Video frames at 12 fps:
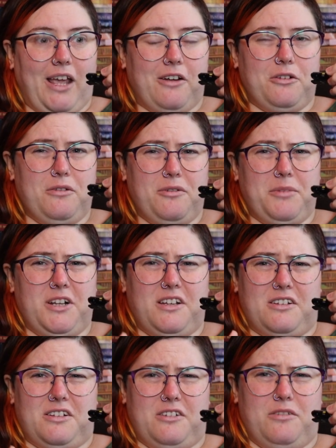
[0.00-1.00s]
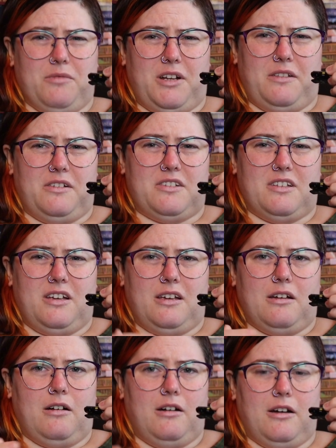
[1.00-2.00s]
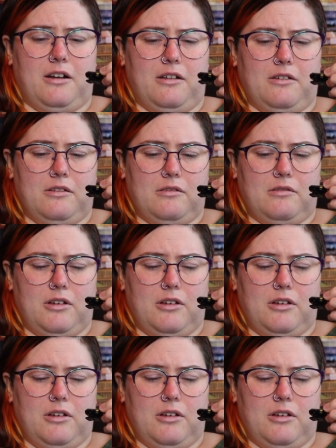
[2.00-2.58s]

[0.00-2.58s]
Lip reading: I don't know if I'm going to continue reading this, like, on,